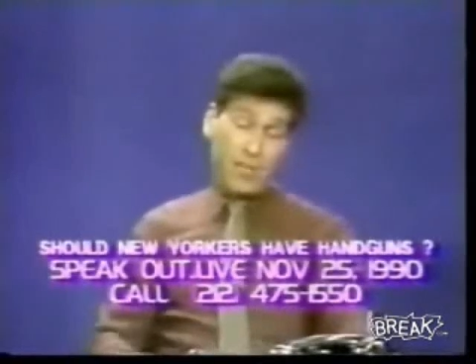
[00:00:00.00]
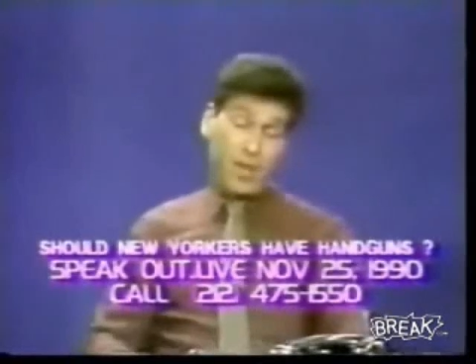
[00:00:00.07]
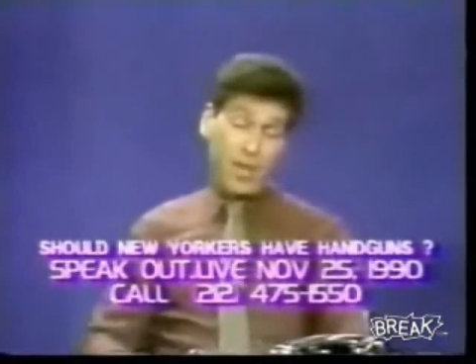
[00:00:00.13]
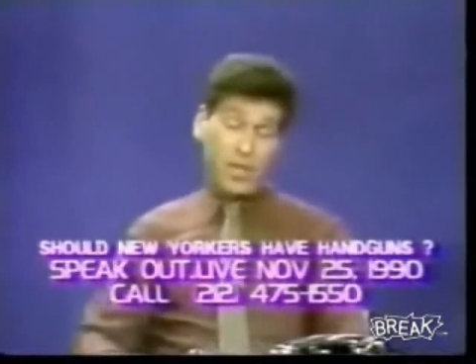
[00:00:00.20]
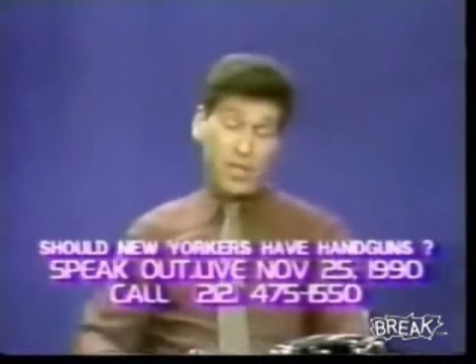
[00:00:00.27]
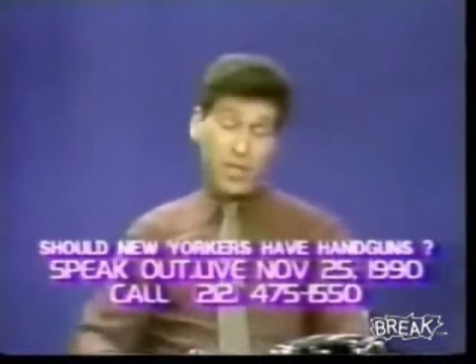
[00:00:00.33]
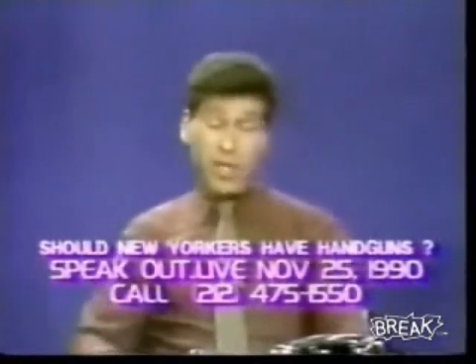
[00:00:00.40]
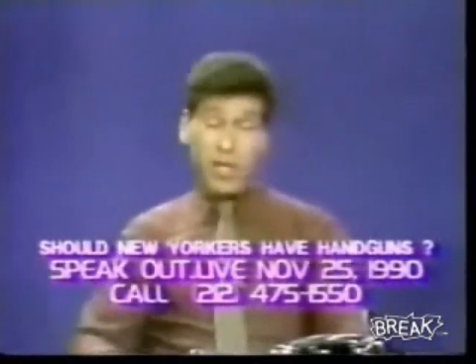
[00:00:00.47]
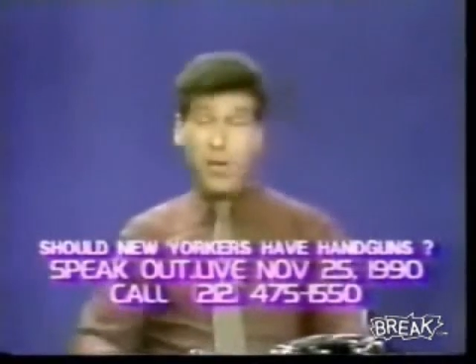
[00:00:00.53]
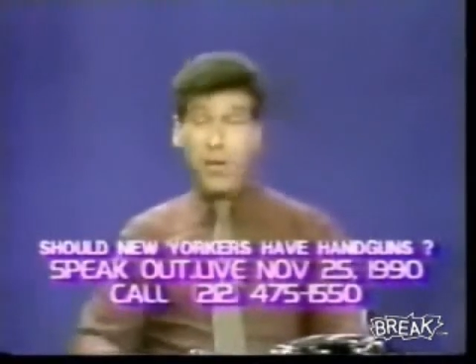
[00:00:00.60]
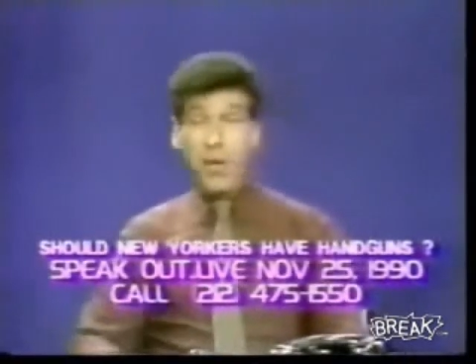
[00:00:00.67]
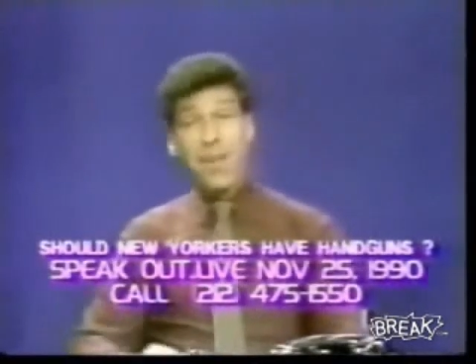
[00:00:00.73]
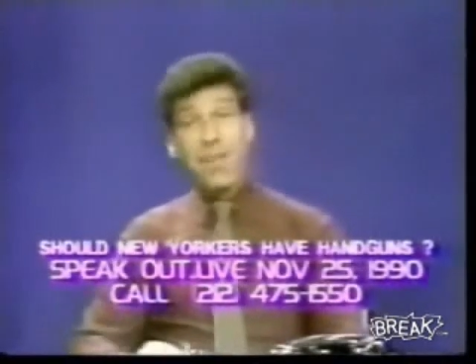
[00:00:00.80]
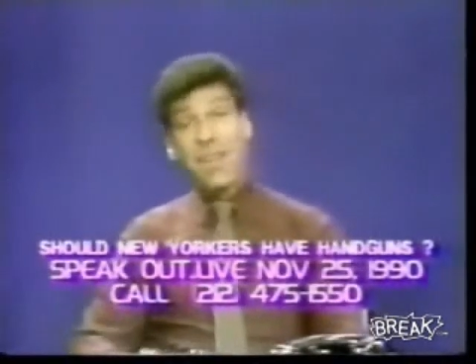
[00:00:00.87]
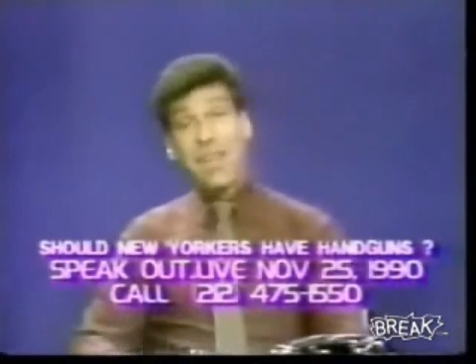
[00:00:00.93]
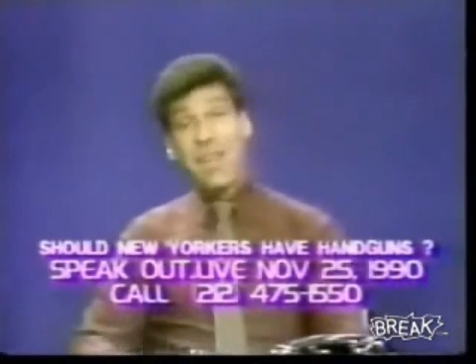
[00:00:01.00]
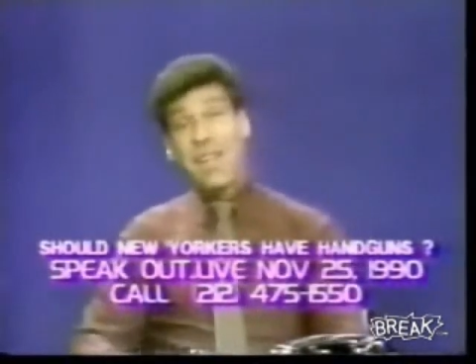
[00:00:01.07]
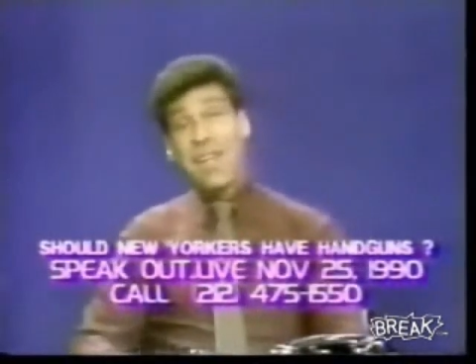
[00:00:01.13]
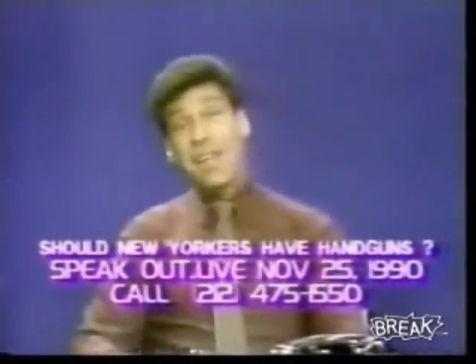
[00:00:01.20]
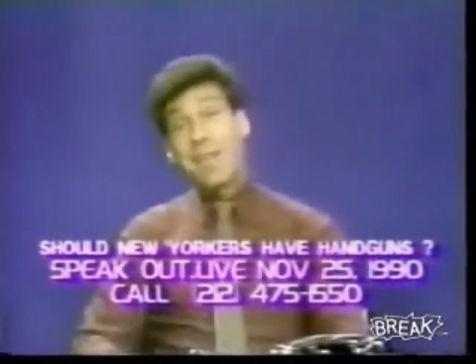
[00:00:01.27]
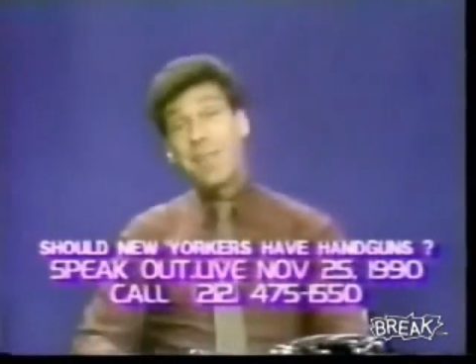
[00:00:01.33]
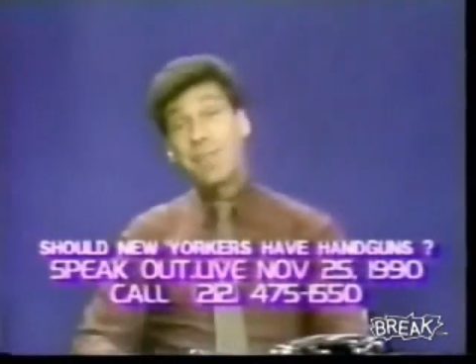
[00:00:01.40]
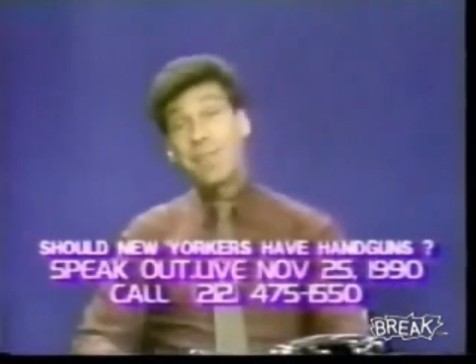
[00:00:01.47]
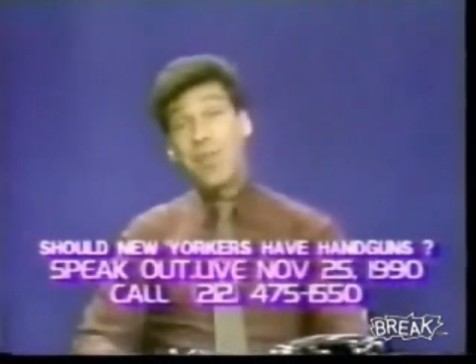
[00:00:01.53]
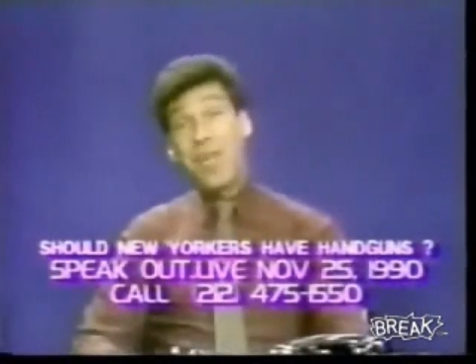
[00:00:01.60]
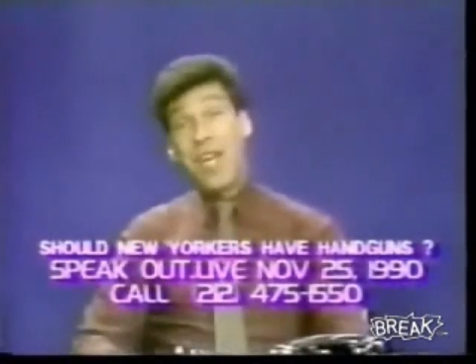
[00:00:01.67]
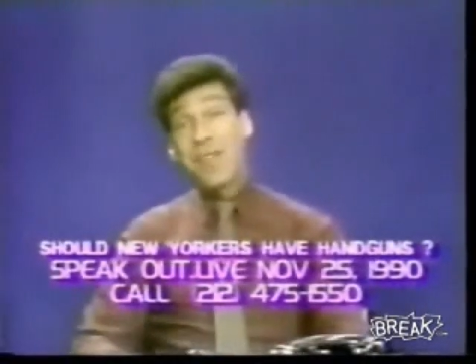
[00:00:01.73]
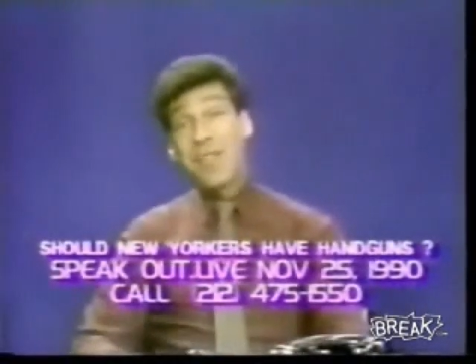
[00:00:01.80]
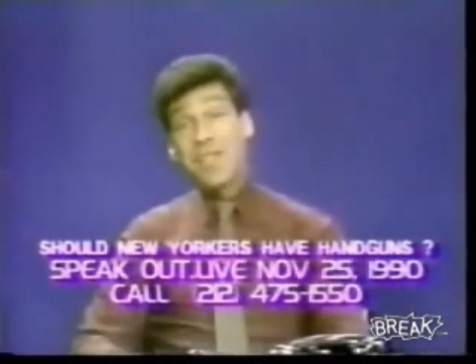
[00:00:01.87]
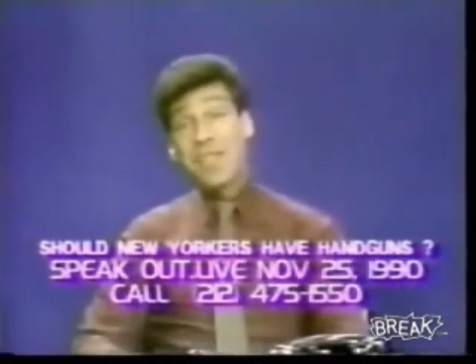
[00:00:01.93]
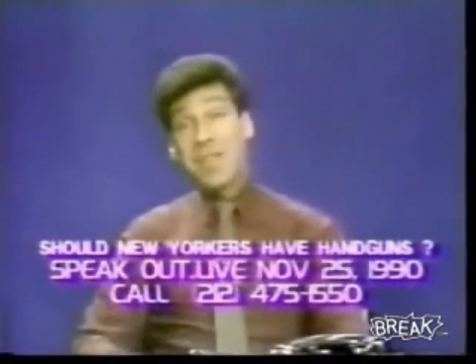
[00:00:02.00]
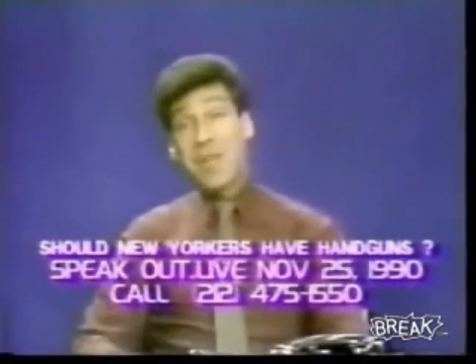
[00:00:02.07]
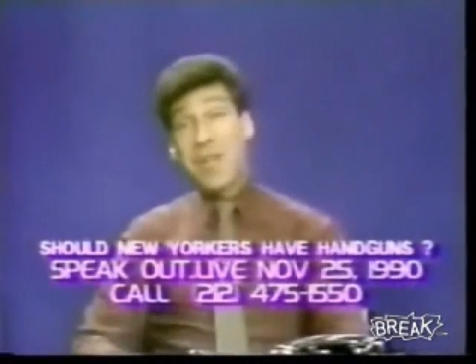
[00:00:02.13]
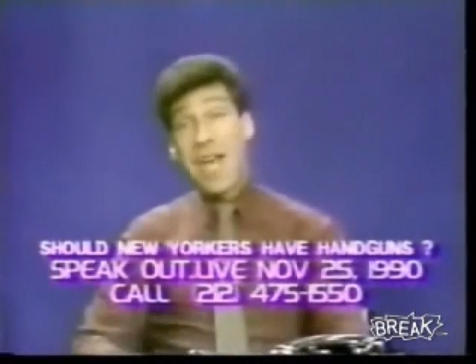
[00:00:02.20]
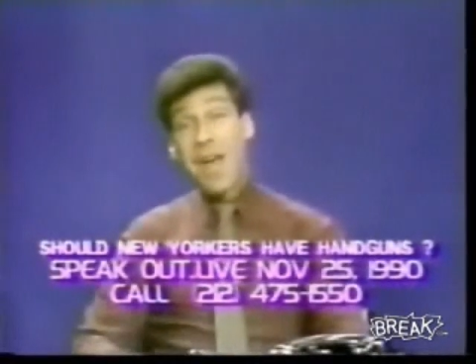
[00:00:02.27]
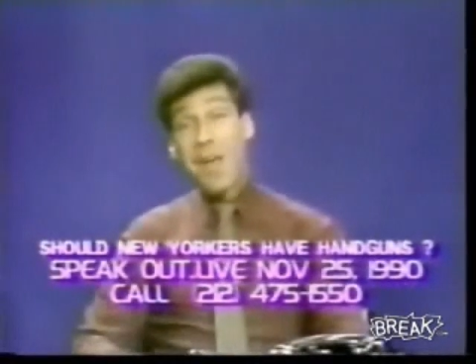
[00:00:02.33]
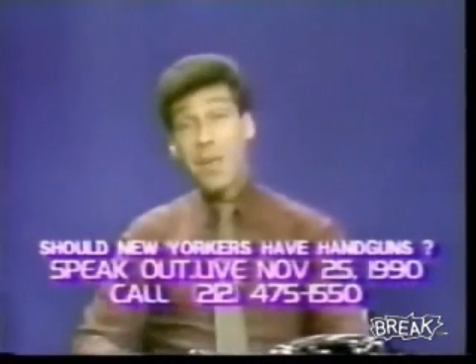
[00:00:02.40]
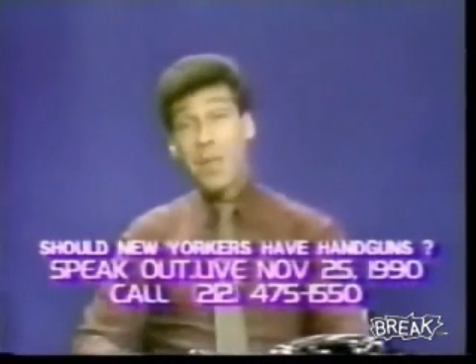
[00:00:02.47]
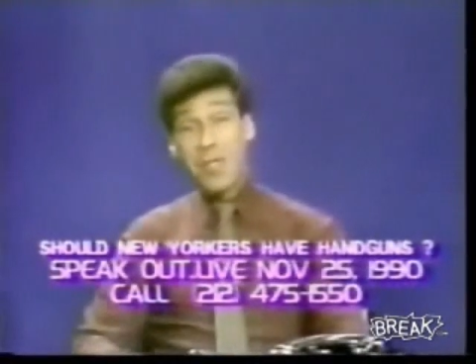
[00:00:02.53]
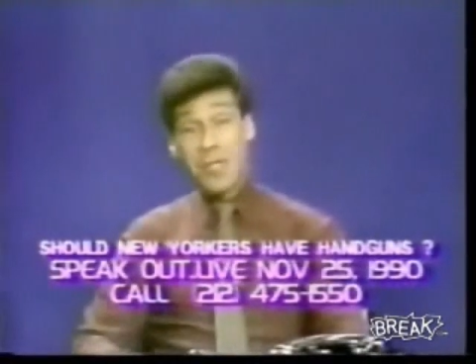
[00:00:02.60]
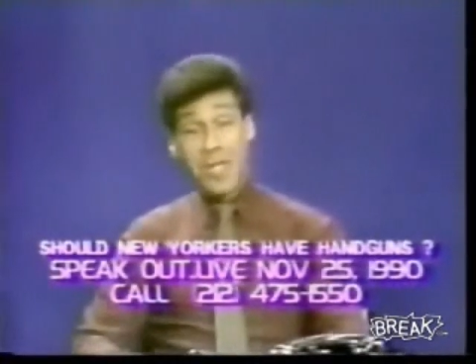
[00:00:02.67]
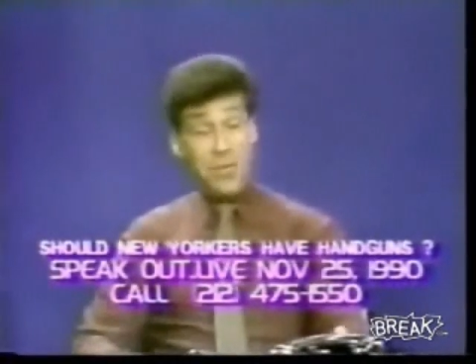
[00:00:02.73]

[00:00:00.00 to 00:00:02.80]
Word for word: but you know uh, then again we have to see what happens.